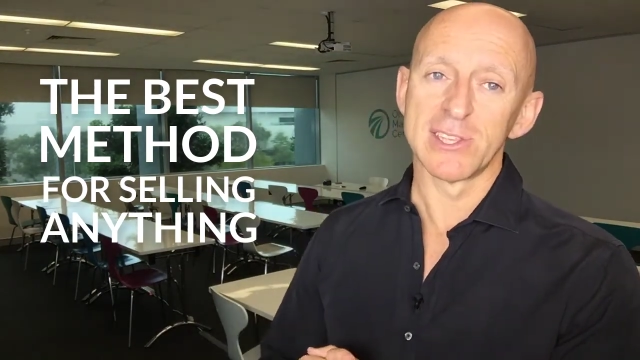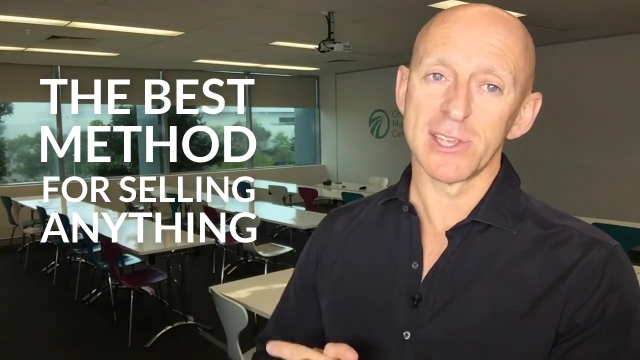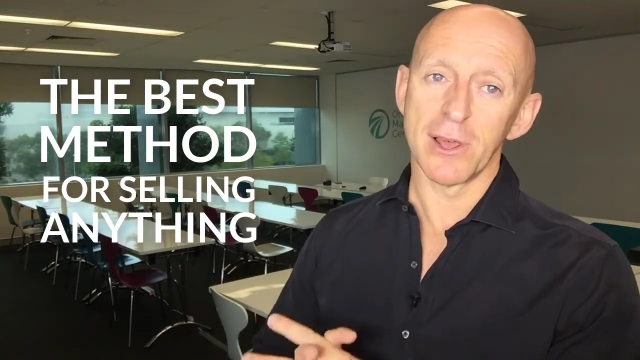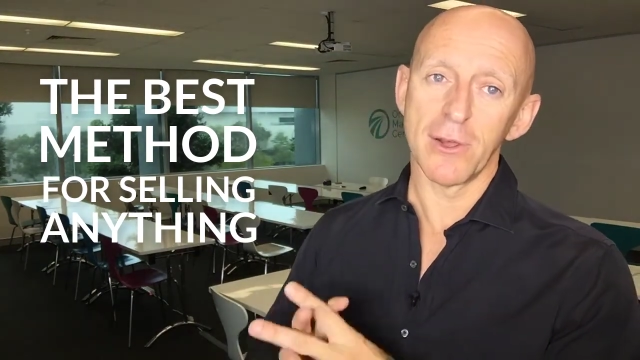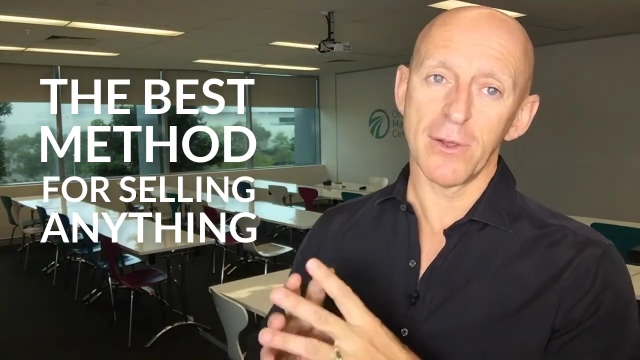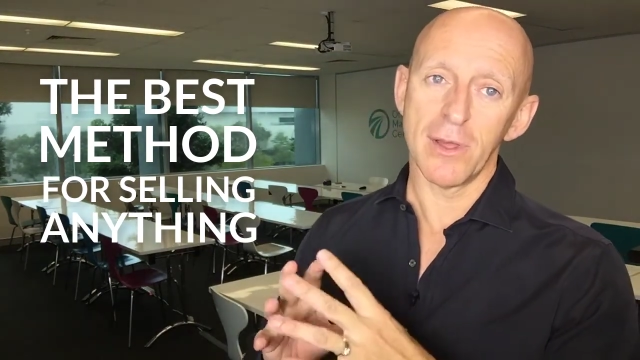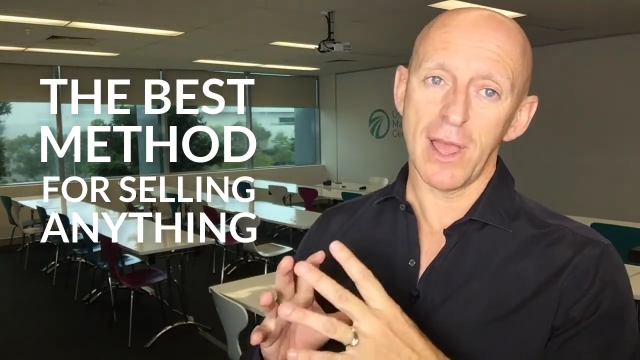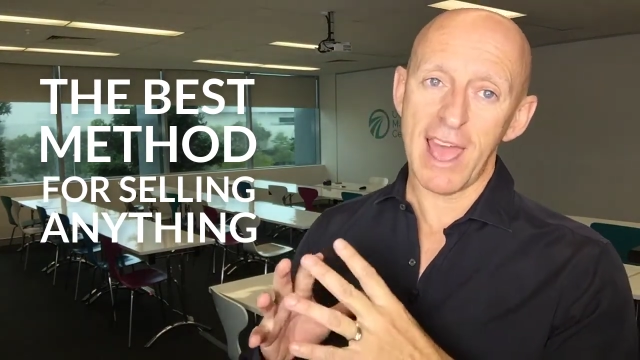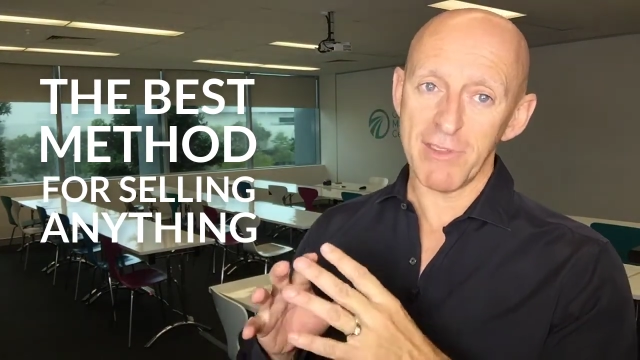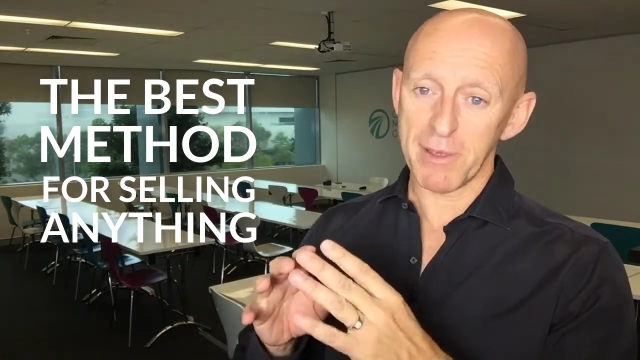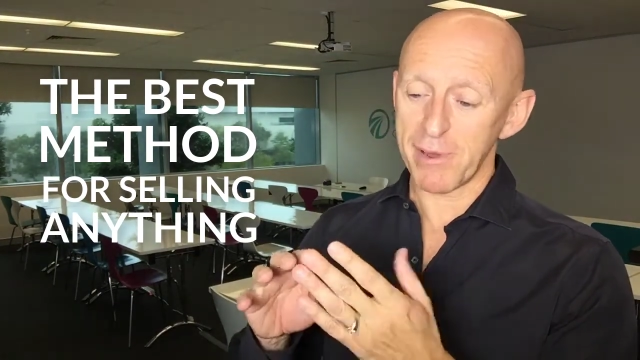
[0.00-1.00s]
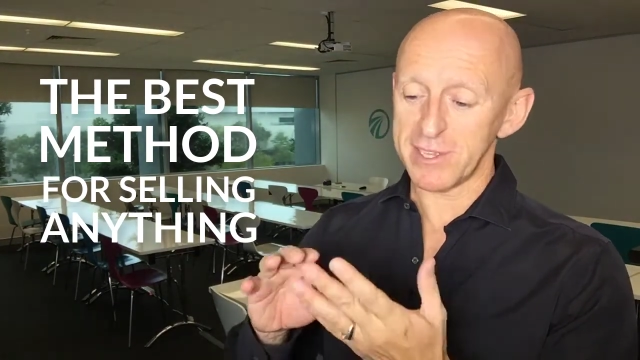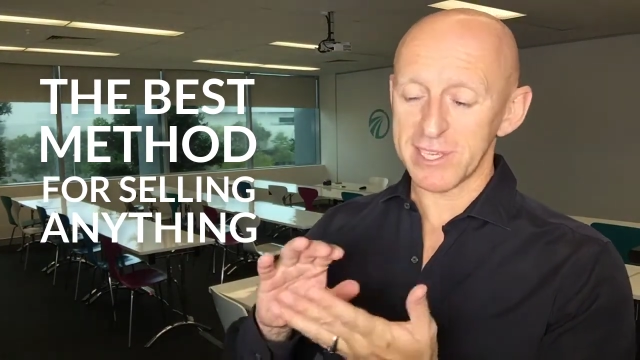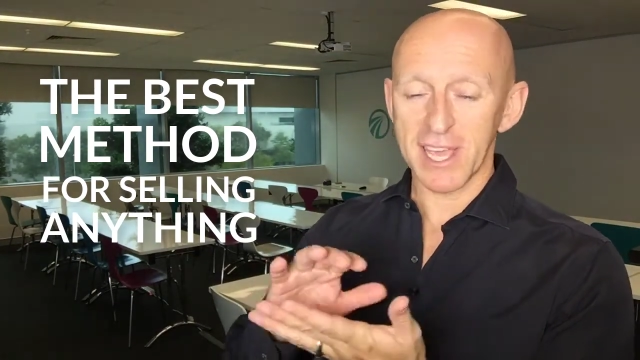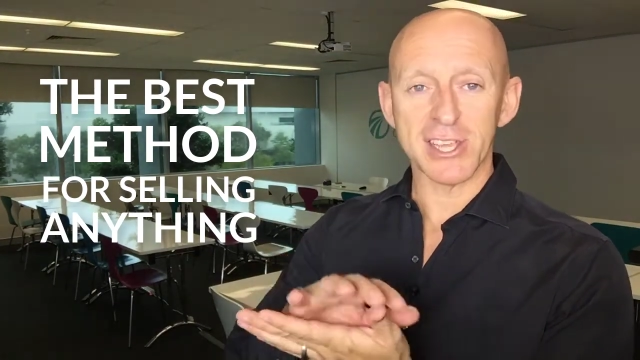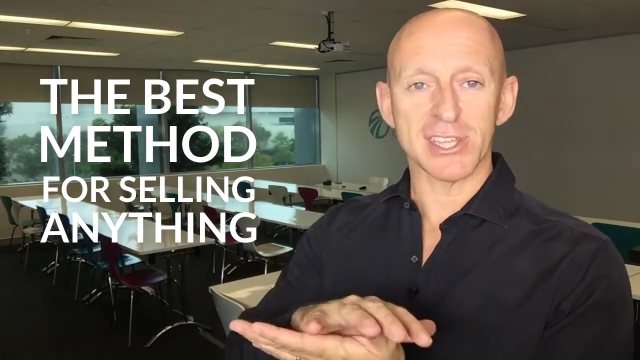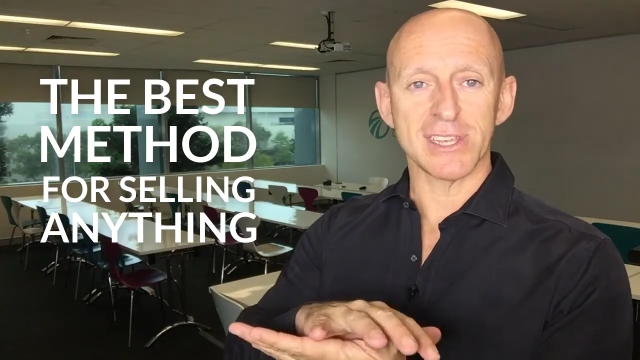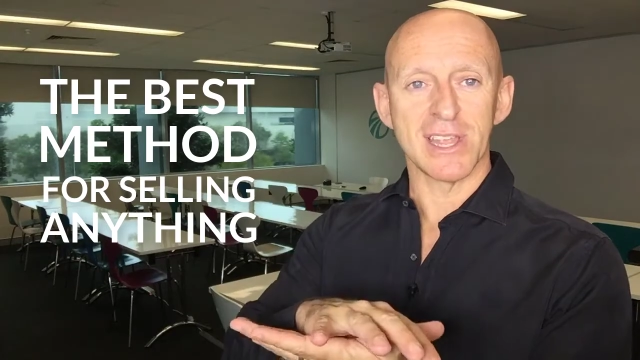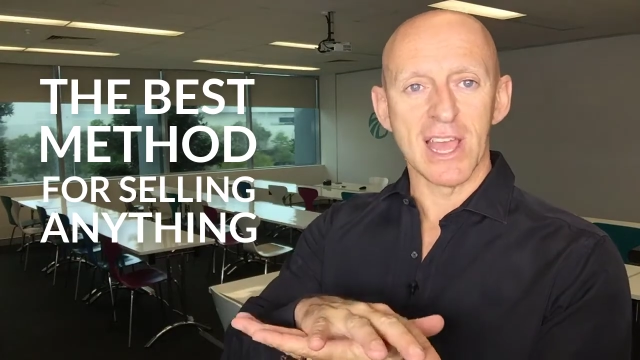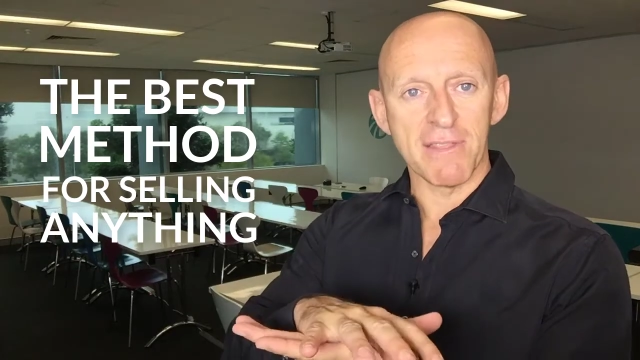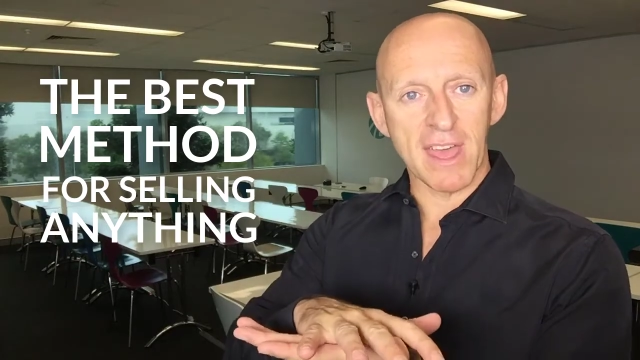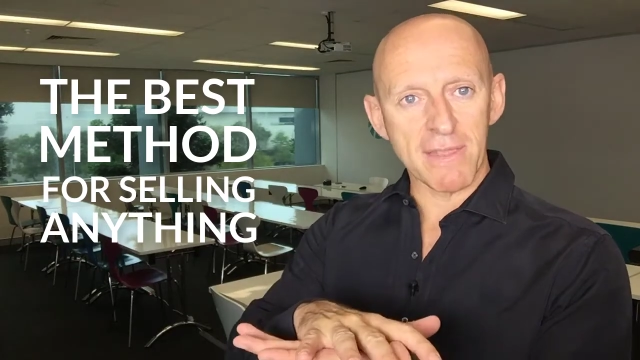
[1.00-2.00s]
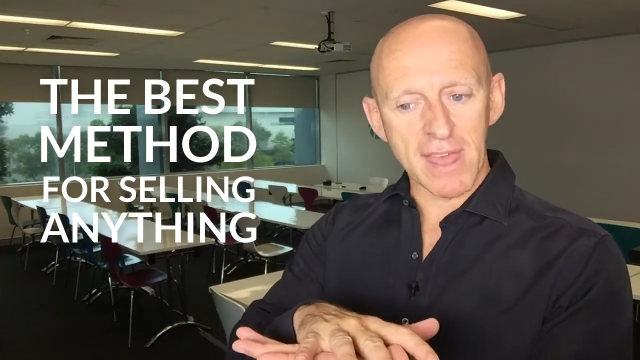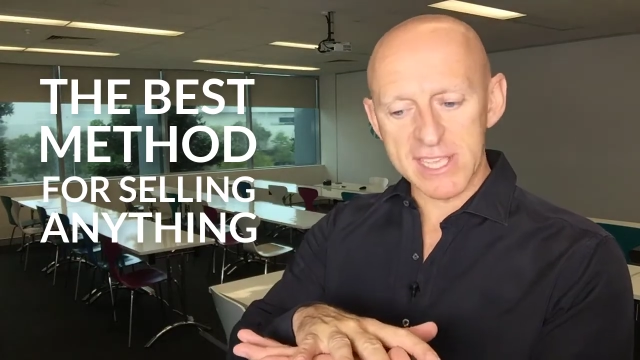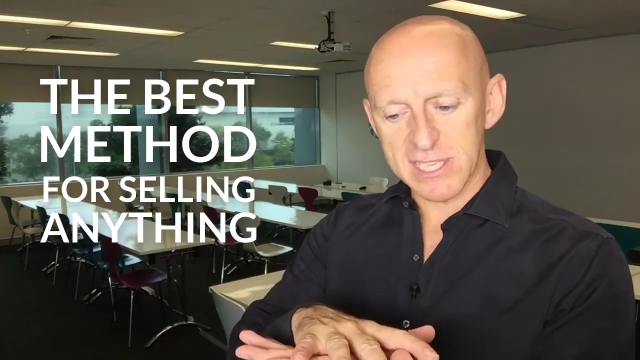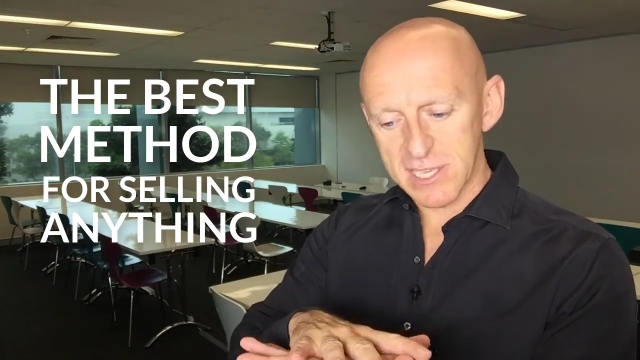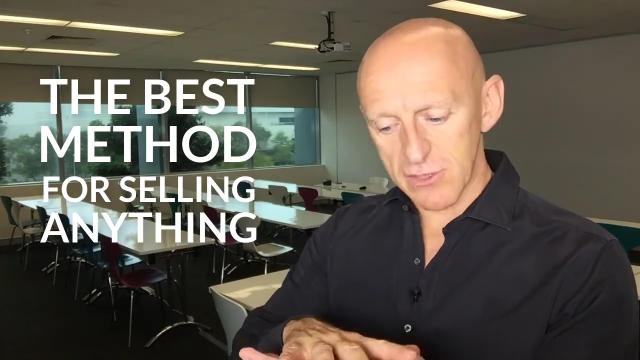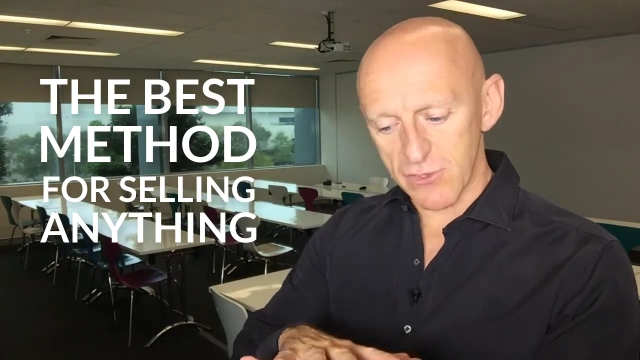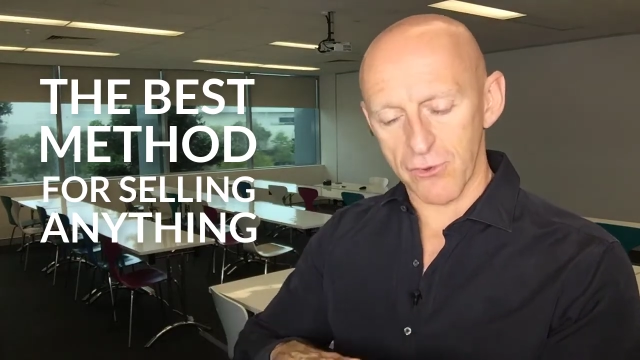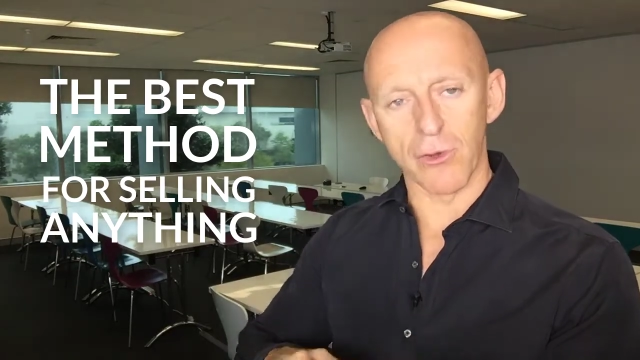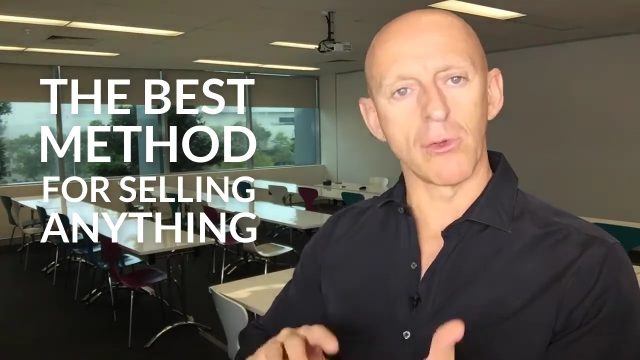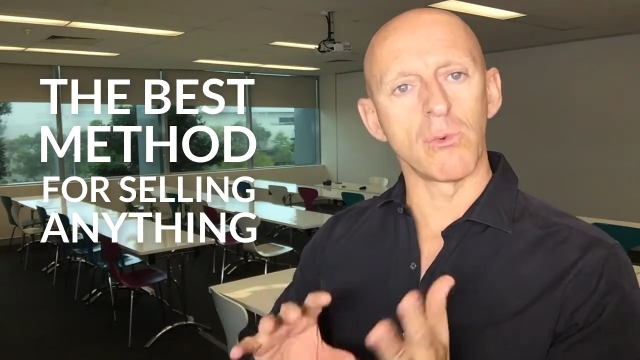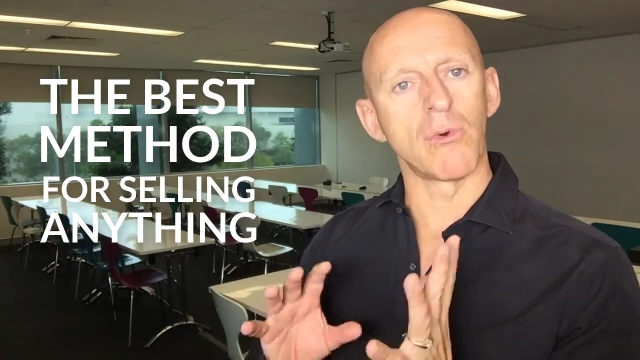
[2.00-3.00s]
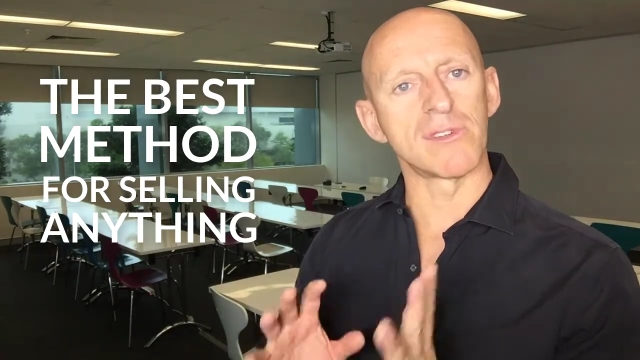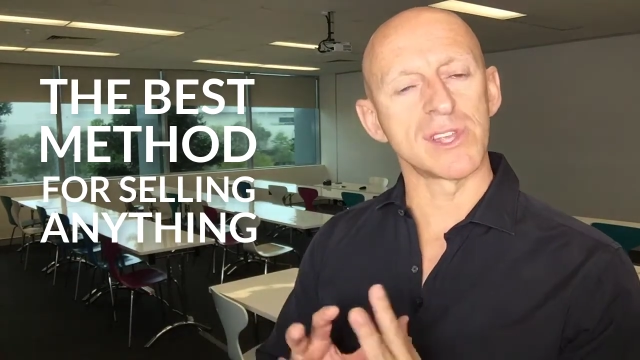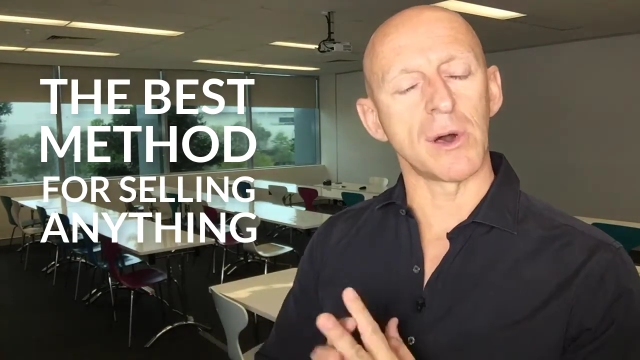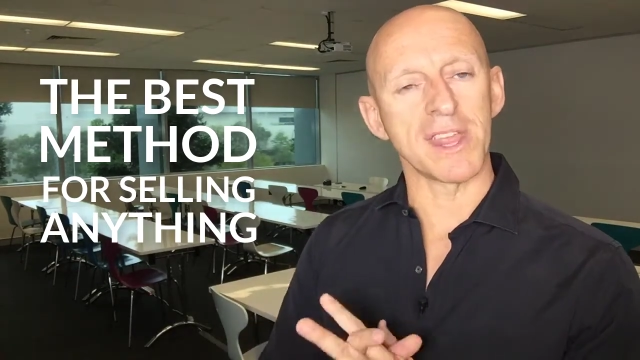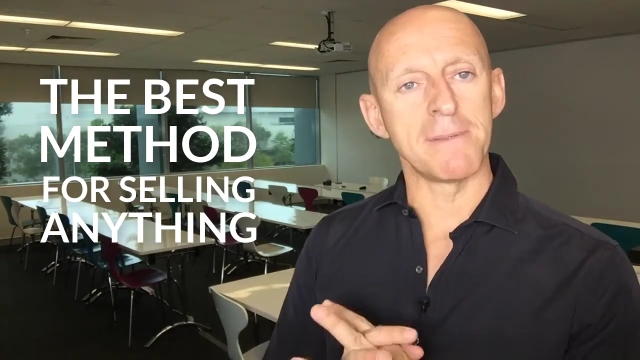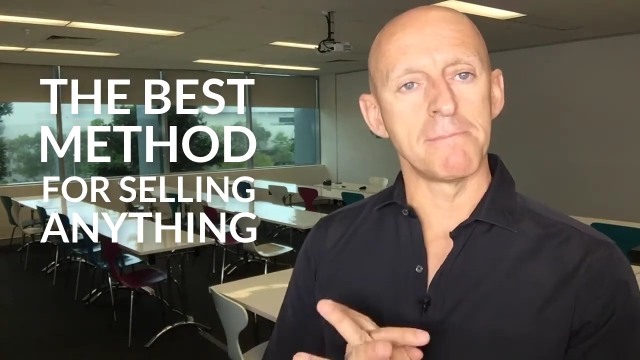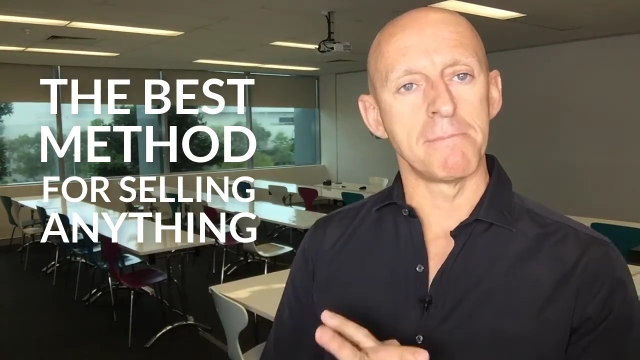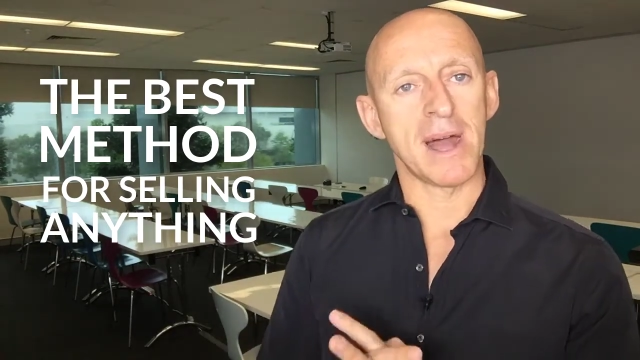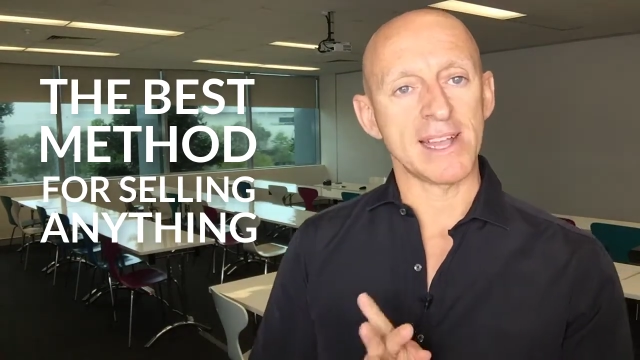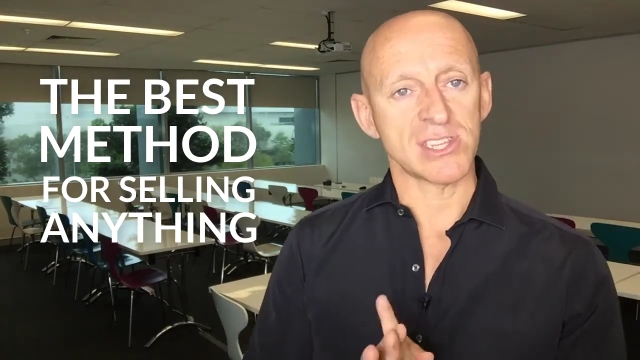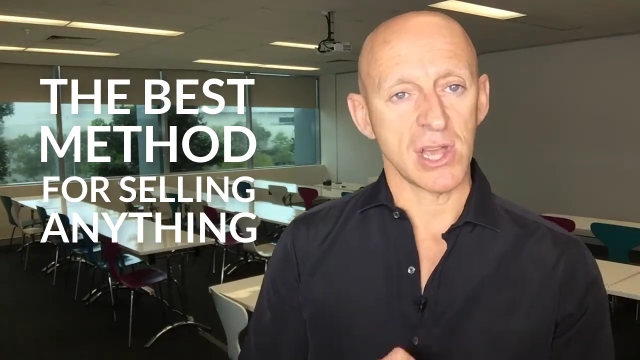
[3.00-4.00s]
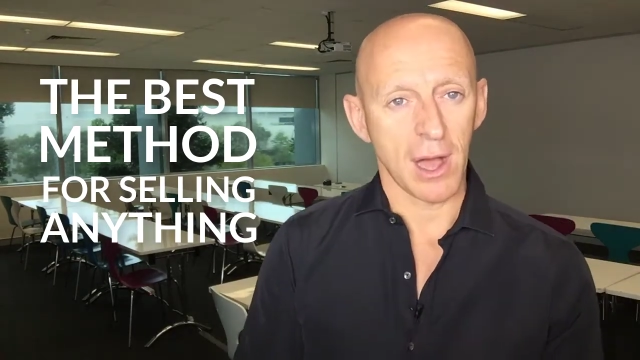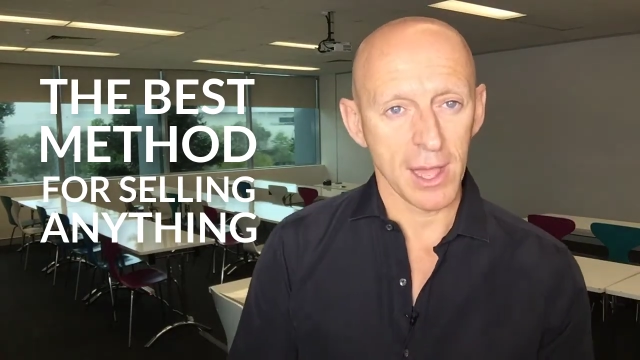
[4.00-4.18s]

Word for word: So having a presentation that they sit through will result in much